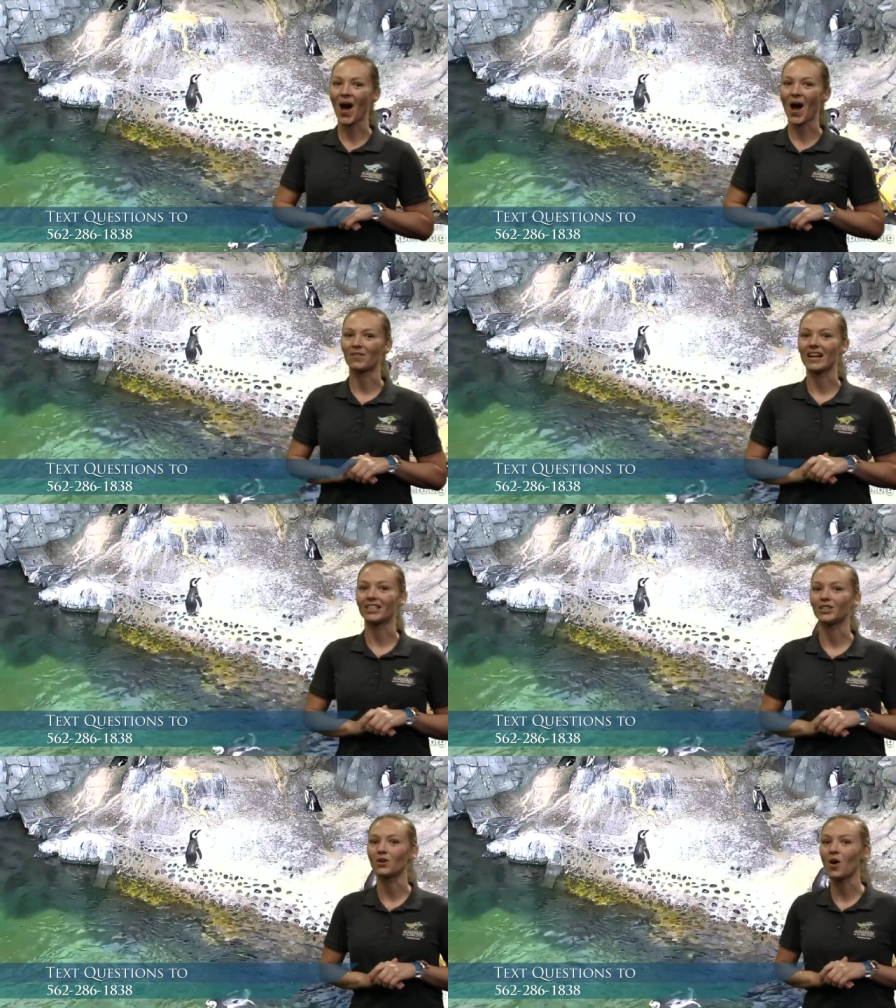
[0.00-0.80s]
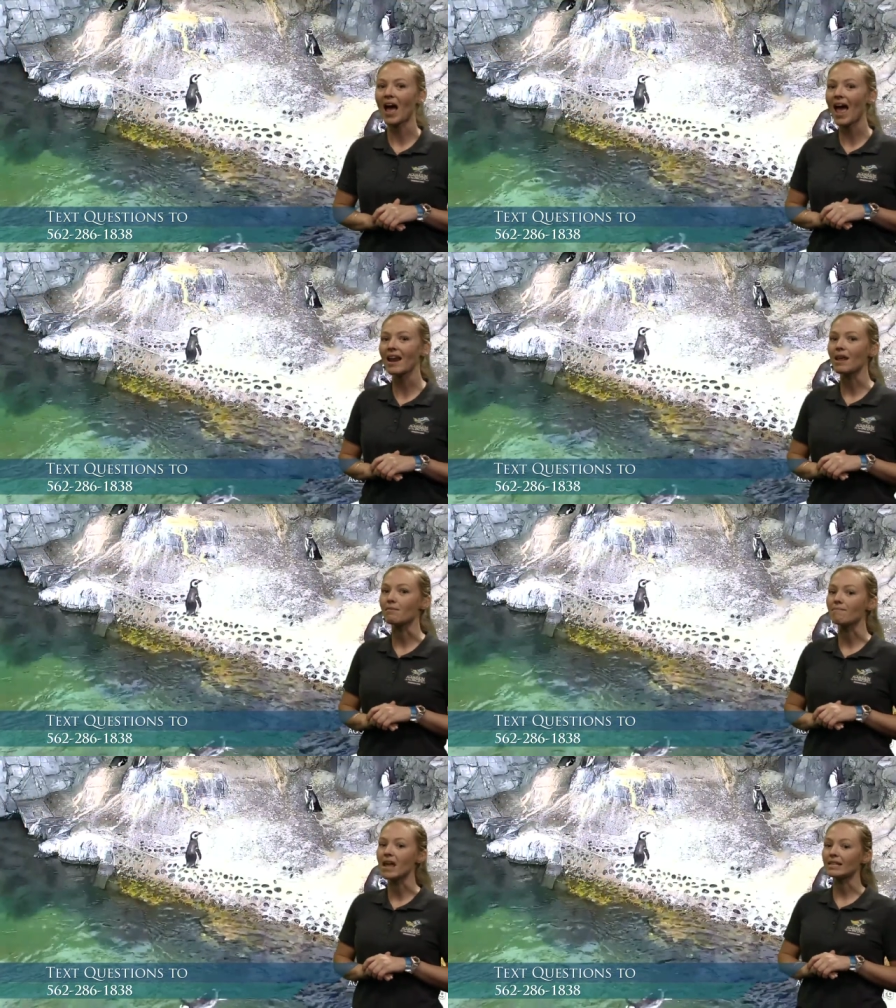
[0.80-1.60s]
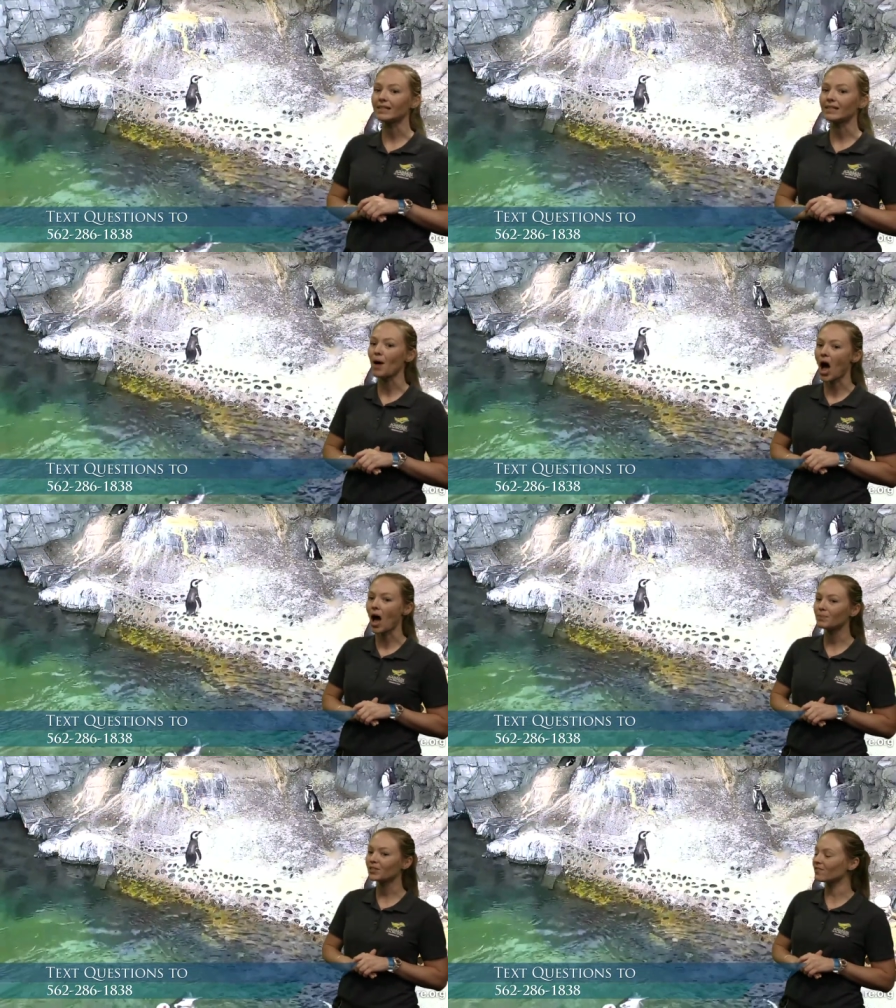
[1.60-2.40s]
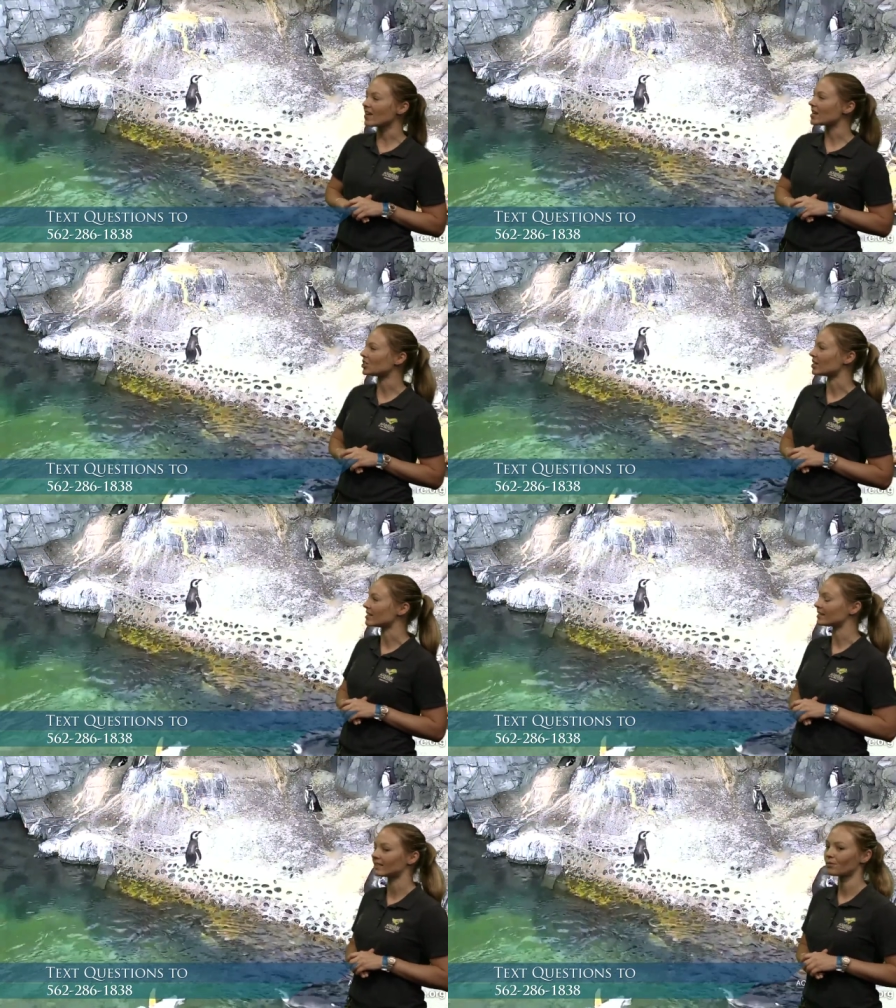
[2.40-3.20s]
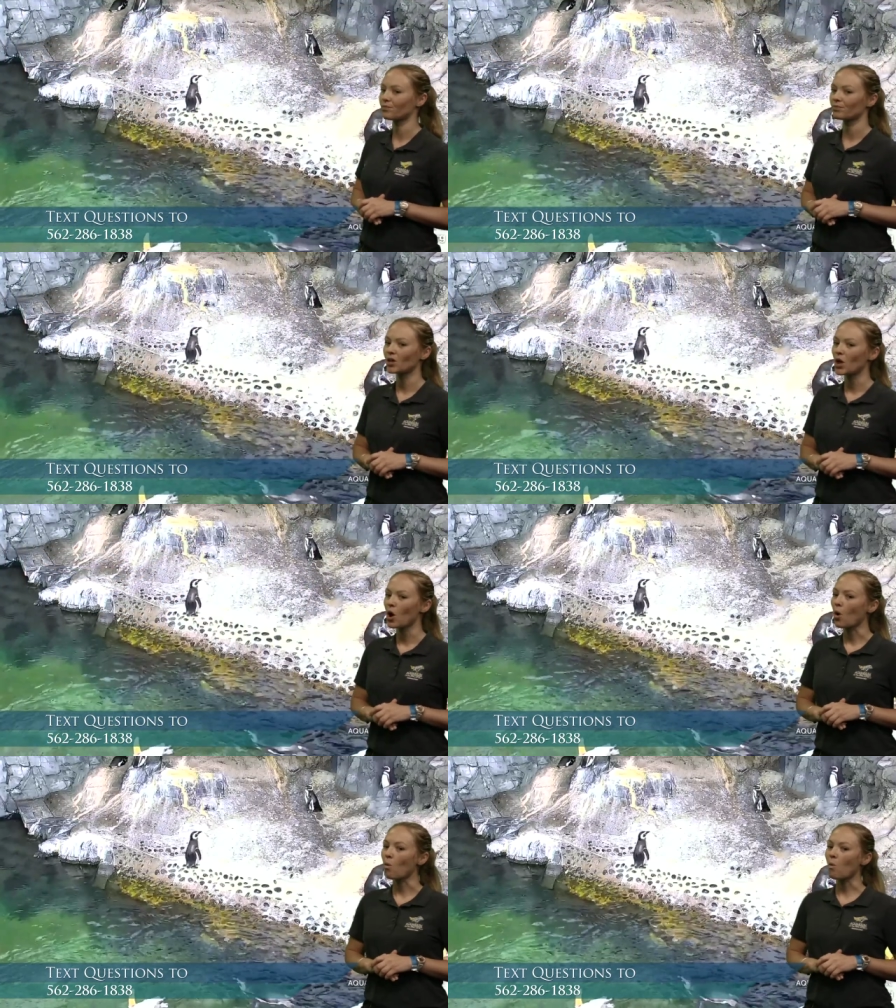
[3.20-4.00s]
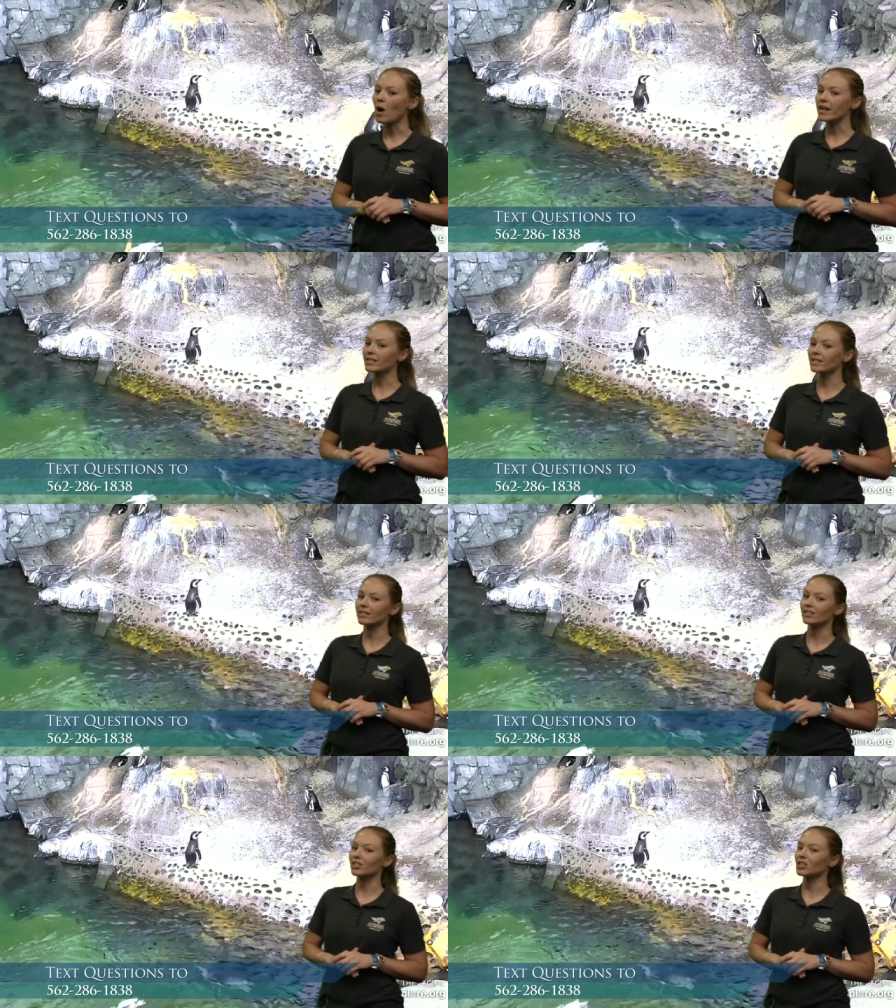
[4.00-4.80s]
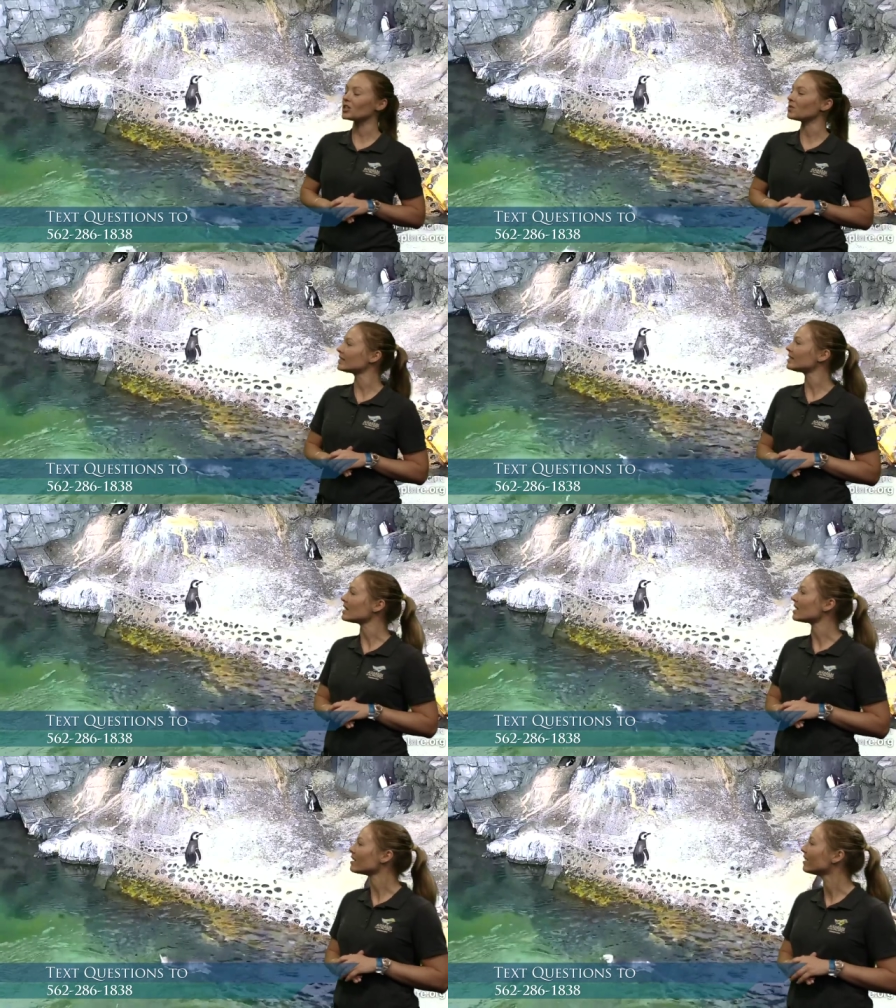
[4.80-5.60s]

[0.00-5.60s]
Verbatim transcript: Alrighty, so go ahead and make some observations. What do you see?